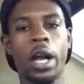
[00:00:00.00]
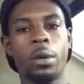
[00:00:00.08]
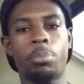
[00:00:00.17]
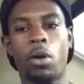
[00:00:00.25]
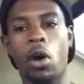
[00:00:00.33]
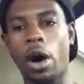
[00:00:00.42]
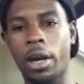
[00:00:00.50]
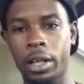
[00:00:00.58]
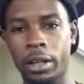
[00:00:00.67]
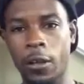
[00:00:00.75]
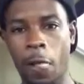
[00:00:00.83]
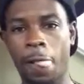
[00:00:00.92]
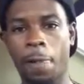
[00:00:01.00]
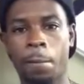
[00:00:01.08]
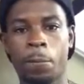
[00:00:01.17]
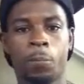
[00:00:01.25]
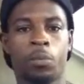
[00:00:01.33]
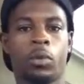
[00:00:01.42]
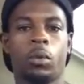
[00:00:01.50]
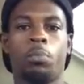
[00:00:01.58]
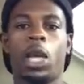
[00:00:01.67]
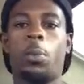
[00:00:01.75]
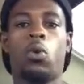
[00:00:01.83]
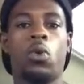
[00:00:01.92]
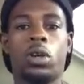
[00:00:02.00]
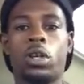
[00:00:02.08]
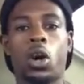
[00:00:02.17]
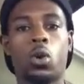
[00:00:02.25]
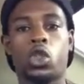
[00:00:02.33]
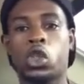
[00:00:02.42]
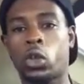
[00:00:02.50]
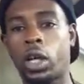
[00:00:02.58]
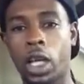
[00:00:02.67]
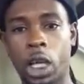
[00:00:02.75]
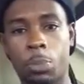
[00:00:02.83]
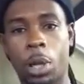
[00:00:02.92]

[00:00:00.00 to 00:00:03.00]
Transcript: out and party. People want to go drink.